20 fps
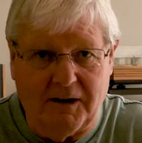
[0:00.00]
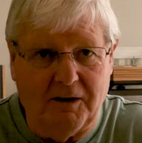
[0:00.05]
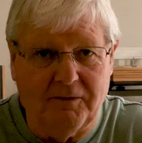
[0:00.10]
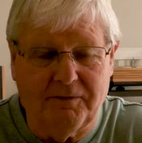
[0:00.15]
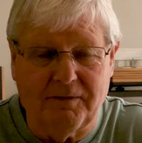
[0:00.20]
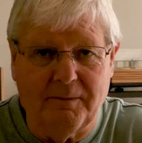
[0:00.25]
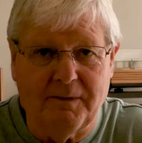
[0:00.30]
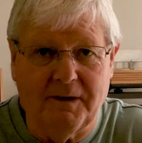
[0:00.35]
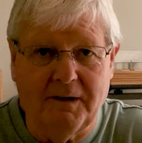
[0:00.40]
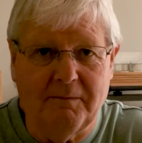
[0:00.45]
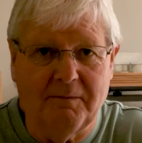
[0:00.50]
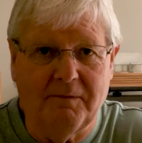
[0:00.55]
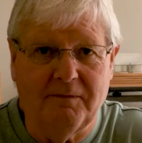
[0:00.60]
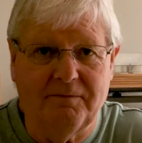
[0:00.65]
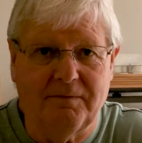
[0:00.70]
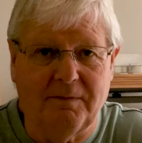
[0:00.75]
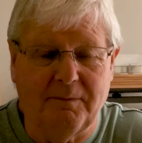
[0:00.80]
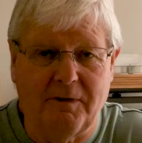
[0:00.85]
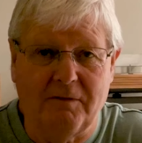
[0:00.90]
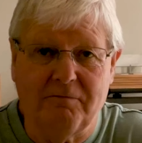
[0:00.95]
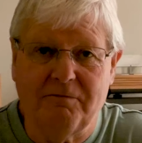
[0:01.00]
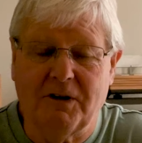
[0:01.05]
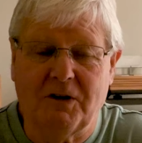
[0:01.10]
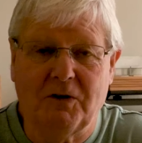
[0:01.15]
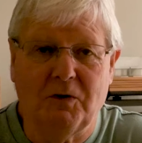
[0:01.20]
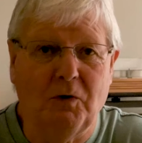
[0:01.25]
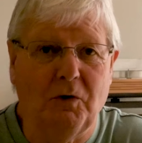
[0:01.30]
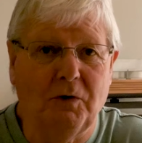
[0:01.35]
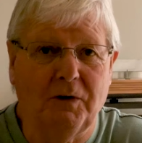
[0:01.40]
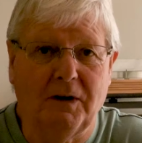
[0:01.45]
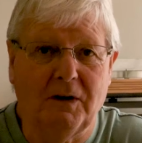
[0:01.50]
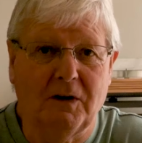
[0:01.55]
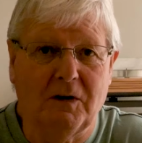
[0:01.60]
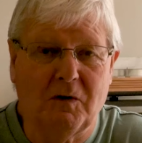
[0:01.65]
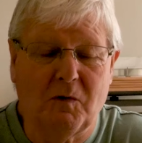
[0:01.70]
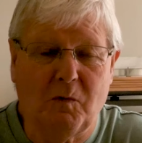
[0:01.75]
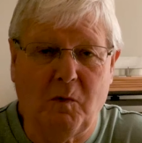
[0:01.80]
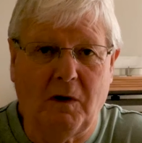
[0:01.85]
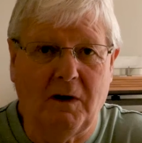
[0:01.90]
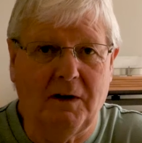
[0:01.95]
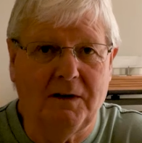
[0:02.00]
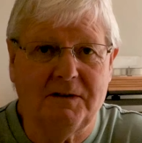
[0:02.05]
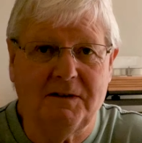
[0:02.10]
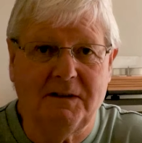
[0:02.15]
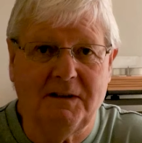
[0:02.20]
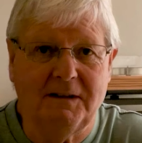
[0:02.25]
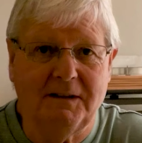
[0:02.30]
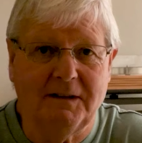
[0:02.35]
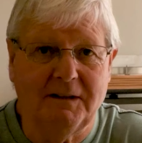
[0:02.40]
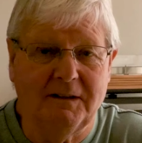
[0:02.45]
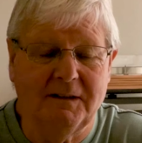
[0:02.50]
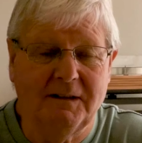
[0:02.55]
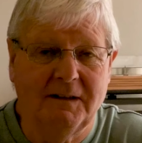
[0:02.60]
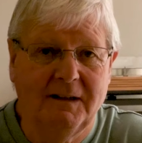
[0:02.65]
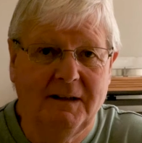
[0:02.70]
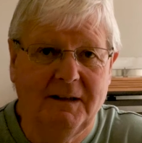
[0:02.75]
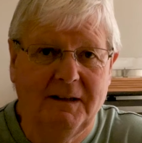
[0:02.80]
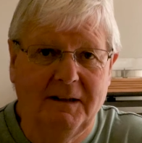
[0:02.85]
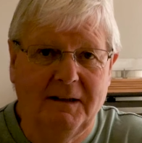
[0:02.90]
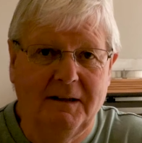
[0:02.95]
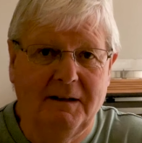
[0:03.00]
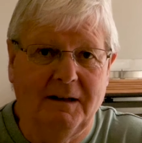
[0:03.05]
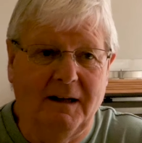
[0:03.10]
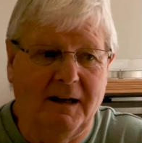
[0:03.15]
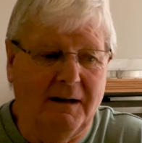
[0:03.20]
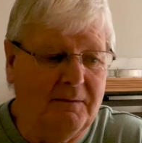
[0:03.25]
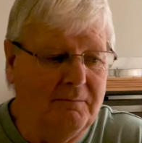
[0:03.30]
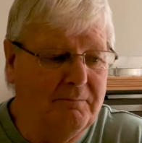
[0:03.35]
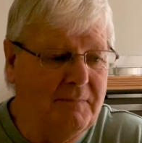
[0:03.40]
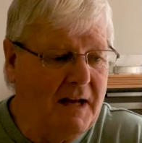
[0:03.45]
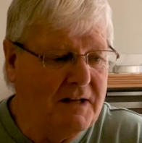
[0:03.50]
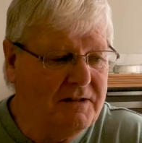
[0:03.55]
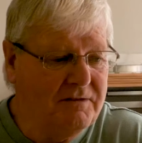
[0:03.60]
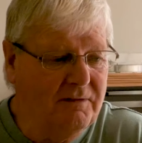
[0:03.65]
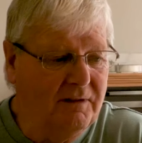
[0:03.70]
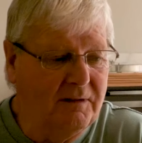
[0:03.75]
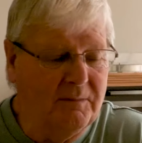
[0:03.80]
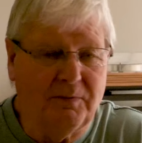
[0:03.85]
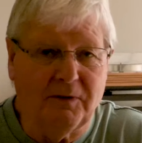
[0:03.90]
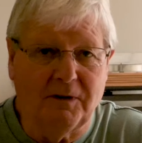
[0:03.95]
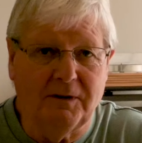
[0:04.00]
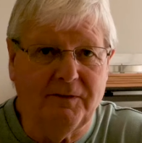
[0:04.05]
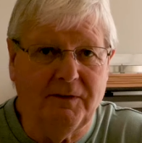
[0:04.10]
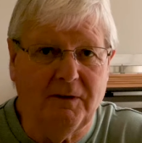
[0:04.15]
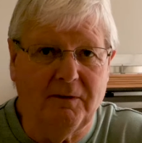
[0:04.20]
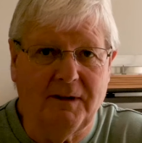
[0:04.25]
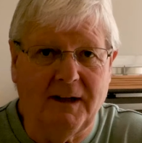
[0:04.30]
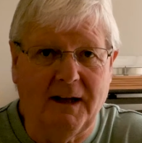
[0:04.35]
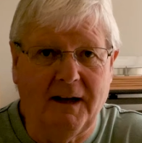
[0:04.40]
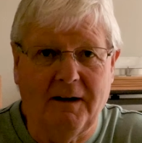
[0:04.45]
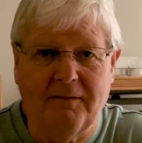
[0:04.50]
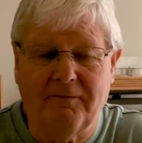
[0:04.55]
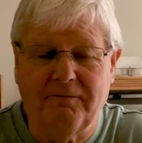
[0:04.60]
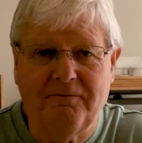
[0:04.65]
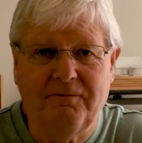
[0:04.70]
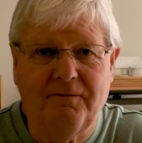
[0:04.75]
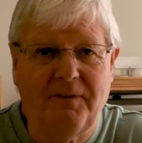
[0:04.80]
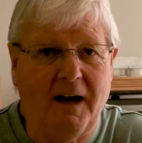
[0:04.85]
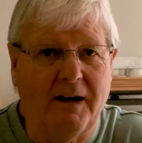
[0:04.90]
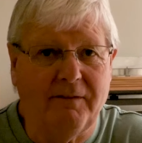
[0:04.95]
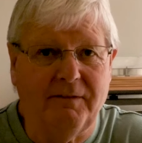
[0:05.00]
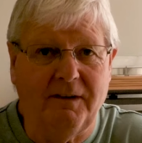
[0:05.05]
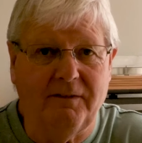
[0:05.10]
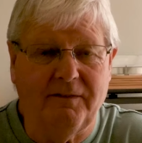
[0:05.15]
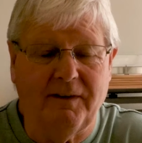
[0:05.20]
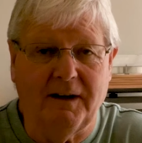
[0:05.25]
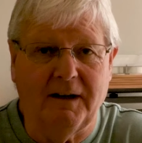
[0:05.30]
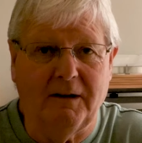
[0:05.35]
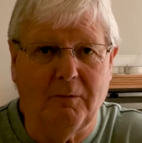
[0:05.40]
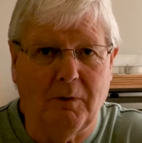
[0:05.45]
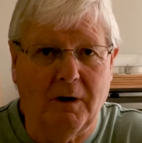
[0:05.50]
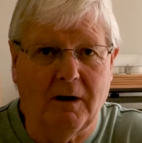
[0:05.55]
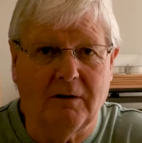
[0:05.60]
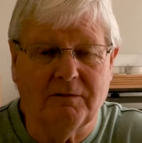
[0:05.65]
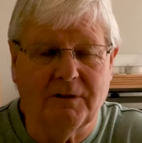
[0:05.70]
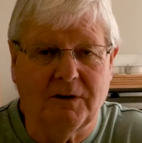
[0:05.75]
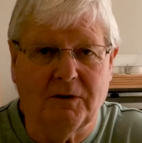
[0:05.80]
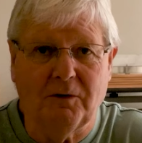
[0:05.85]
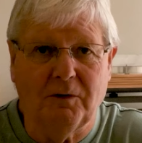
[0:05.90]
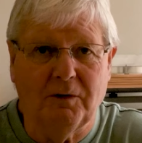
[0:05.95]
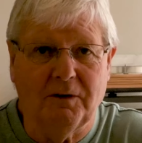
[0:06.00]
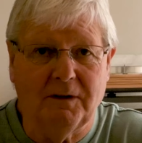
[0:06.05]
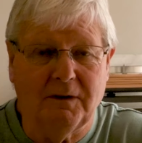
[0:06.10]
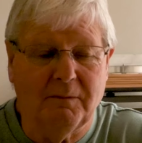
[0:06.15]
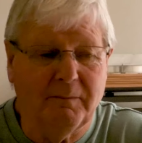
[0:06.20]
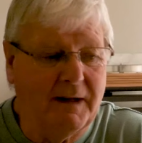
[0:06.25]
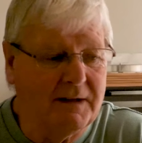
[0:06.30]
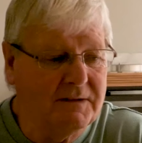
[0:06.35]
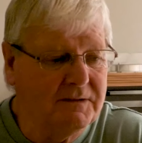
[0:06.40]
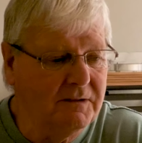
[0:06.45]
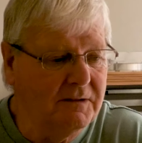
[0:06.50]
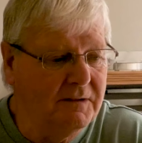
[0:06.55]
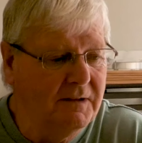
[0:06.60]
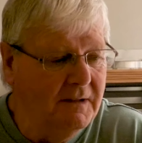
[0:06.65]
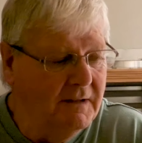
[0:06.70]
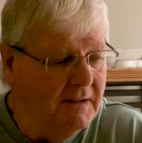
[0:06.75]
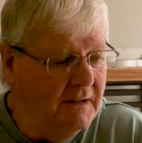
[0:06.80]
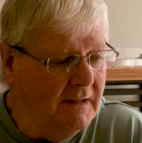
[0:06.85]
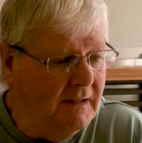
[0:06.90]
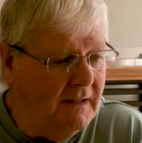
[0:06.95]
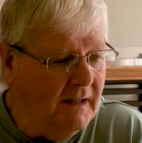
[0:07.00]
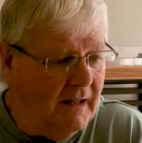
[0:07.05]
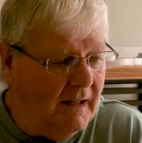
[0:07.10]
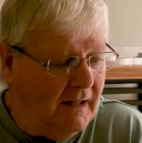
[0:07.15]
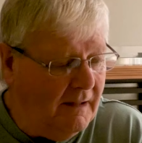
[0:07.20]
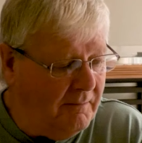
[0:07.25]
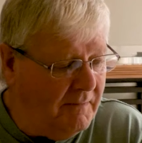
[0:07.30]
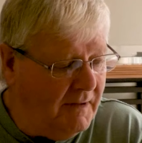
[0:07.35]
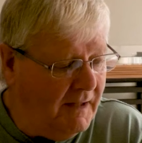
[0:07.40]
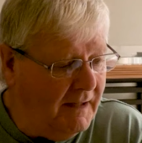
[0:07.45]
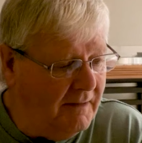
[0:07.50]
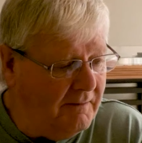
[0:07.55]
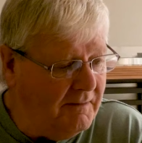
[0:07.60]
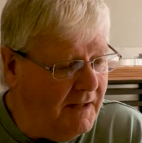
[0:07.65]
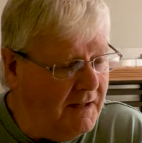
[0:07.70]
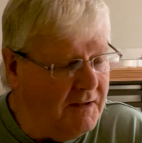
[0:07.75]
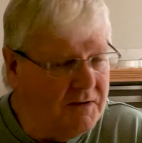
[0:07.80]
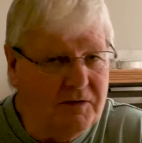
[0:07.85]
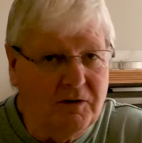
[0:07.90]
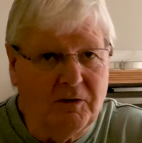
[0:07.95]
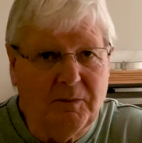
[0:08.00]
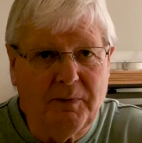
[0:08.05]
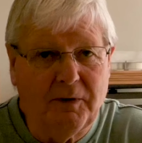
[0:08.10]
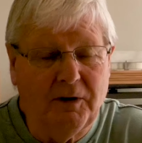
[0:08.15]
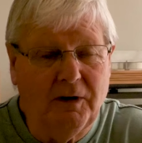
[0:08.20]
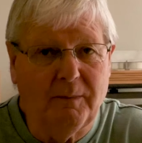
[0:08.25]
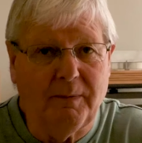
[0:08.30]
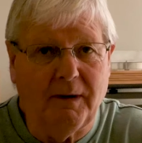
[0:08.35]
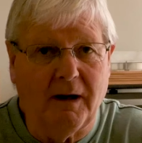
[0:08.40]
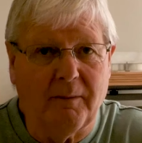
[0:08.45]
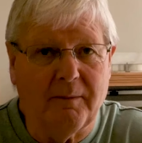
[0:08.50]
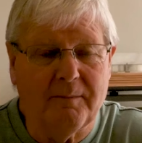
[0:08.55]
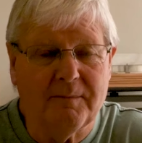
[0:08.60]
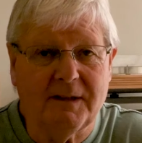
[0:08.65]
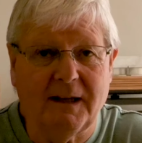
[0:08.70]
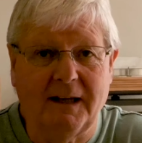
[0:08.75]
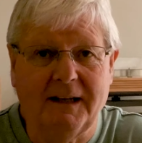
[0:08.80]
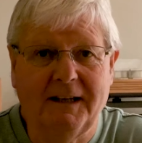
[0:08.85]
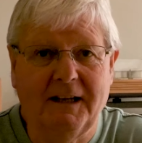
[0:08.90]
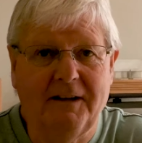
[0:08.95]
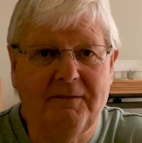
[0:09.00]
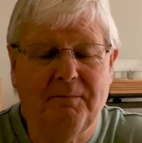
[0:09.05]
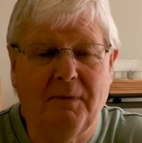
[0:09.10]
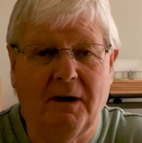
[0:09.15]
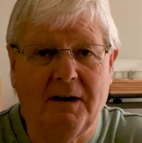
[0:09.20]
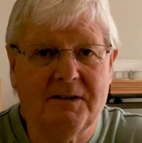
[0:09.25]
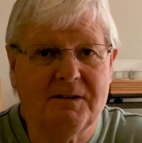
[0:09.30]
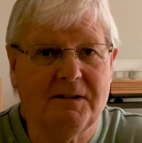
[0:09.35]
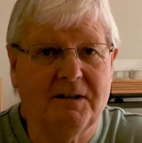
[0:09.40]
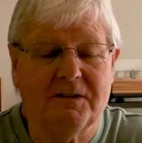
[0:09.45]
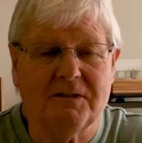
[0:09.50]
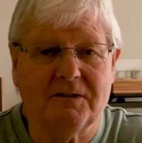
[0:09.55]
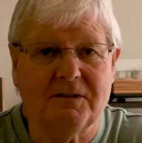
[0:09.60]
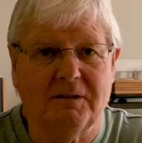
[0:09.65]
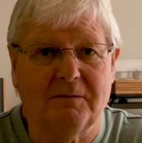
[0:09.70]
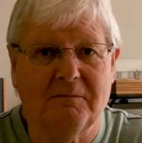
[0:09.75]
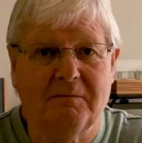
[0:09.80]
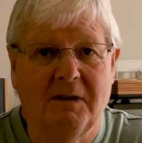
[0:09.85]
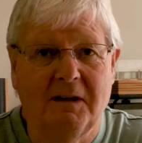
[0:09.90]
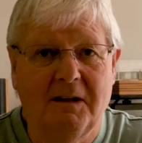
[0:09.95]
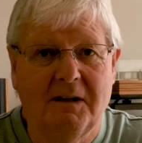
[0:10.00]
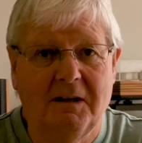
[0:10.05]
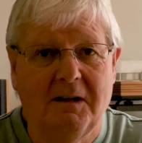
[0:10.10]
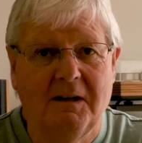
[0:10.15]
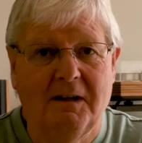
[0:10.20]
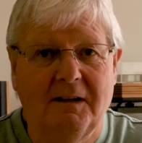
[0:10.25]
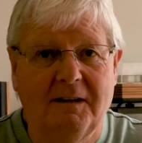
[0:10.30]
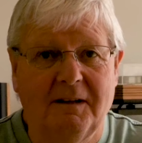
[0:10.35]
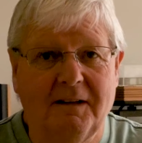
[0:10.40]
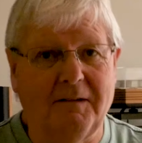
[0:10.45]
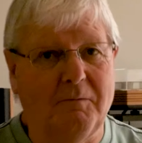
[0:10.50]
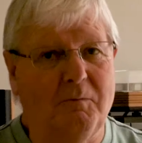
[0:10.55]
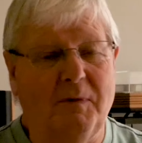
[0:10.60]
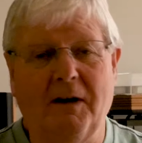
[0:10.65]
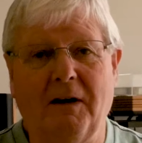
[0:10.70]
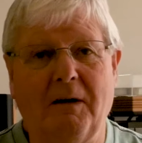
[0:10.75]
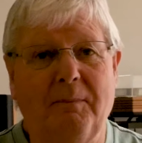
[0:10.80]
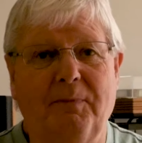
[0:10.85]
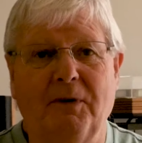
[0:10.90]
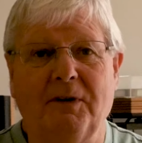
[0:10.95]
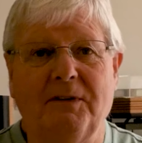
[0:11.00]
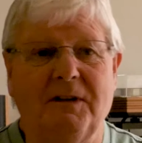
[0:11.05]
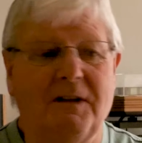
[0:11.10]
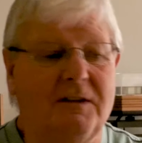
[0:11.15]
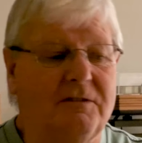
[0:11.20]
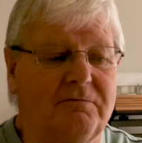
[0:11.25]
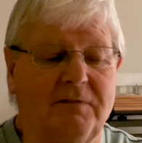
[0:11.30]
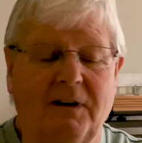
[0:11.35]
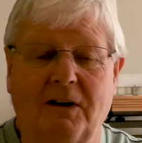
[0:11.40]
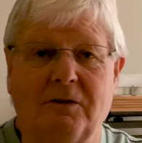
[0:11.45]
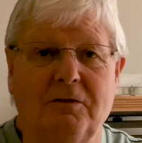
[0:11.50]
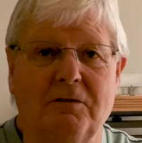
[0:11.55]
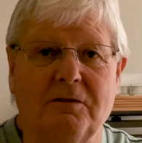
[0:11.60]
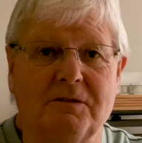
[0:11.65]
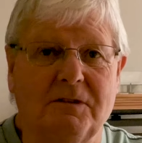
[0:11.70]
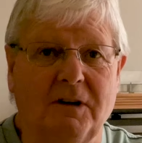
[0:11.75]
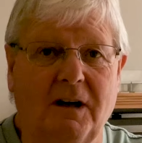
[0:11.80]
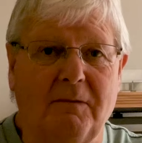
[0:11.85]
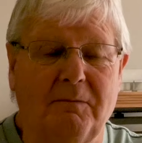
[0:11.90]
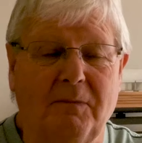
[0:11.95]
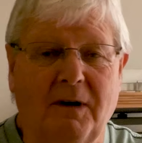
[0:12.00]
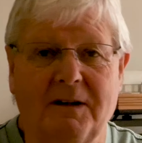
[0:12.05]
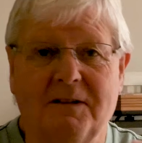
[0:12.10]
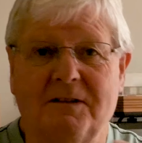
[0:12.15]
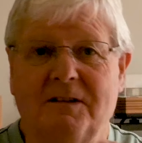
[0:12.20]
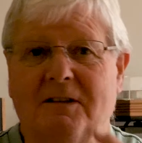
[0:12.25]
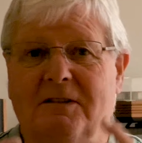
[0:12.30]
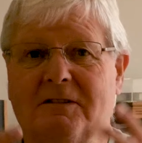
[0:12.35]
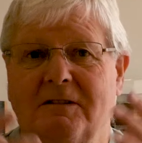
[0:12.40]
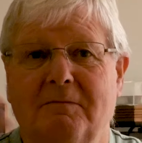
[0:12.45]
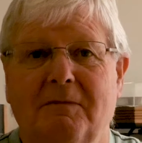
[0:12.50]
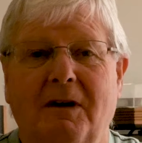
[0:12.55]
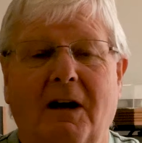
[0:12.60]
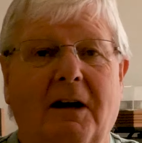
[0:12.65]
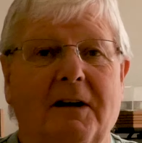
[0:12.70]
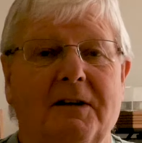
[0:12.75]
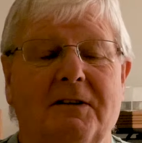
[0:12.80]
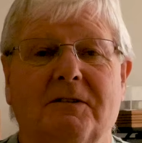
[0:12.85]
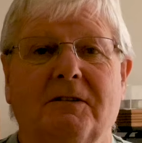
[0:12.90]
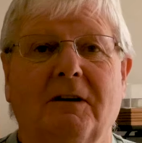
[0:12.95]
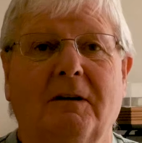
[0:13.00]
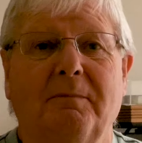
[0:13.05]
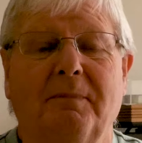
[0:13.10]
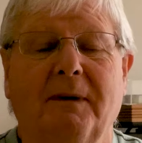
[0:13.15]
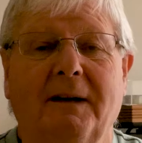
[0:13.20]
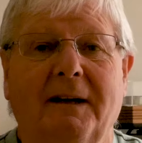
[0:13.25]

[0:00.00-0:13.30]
from a recording quality and mastering point of view, they're very, very well recorded and mastered, and they're superb albums. They give my system, when I put these records on, my system lights up,